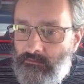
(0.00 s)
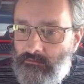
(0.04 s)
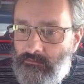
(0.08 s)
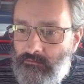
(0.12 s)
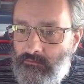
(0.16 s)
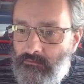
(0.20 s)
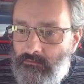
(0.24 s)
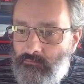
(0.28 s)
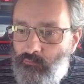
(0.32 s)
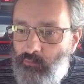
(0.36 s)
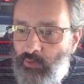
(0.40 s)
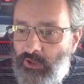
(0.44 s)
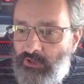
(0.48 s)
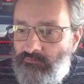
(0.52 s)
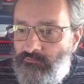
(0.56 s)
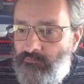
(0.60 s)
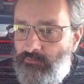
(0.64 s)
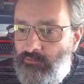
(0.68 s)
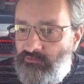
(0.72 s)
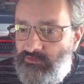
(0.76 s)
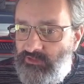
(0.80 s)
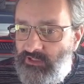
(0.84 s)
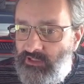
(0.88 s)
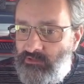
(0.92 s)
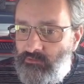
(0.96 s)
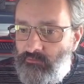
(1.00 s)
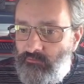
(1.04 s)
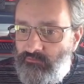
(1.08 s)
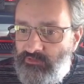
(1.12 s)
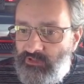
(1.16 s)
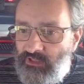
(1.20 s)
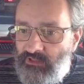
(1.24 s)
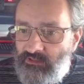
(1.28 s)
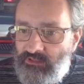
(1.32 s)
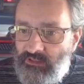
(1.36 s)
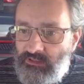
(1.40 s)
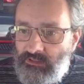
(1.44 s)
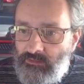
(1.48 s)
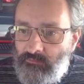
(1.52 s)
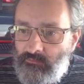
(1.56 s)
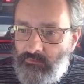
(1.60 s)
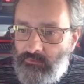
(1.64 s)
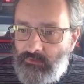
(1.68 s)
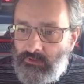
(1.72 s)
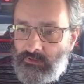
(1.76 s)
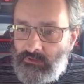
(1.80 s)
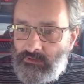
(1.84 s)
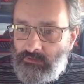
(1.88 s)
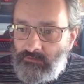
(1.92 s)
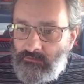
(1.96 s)
Wait for the end of the anim,
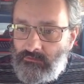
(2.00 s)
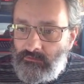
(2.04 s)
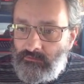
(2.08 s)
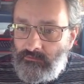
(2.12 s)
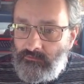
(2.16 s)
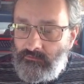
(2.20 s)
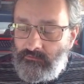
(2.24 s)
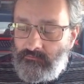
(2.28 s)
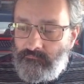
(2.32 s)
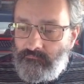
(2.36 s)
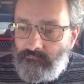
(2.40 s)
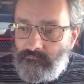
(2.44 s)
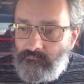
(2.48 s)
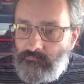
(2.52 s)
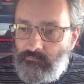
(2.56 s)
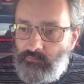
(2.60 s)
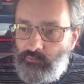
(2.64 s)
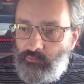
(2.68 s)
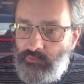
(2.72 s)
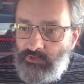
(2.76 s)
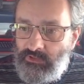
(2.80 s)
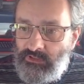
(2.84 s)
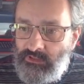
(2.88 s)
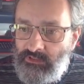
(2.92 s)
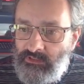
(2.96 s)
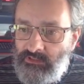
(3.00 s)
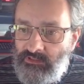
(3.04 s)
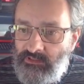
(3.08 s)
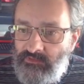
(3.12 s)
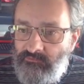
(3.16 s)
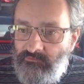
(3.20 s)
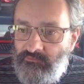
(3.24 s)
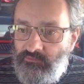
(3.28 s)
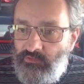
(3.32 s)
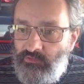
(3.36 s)
and we give the